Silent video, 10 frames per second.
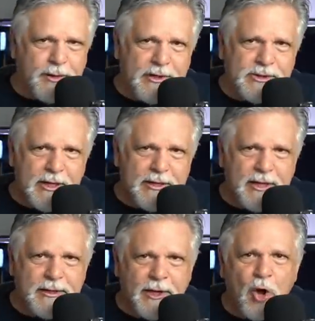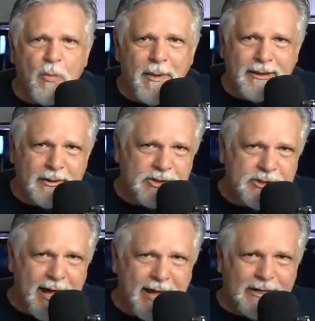they see the no maintenance
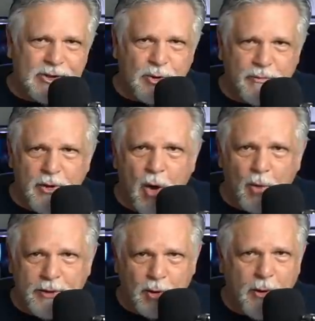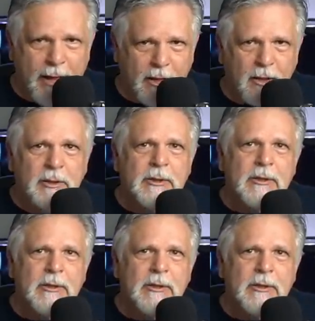tank as sort of the holy grail.